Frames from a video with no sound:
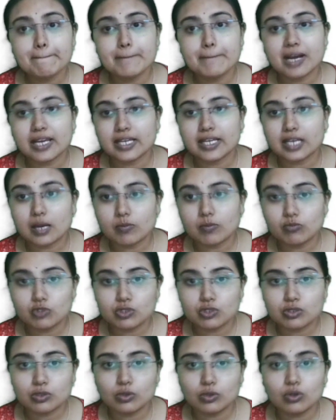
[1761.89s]
Bicarb
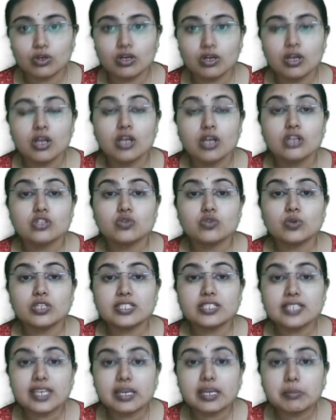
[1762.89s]
was low. So
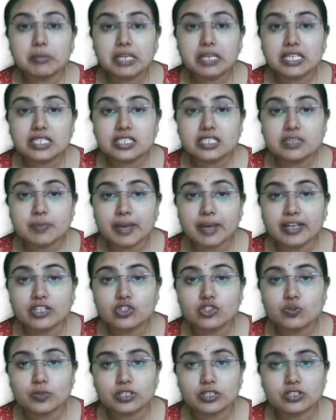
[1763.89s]
what is the immediate
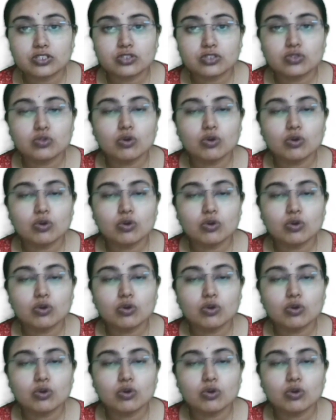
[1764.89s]
management?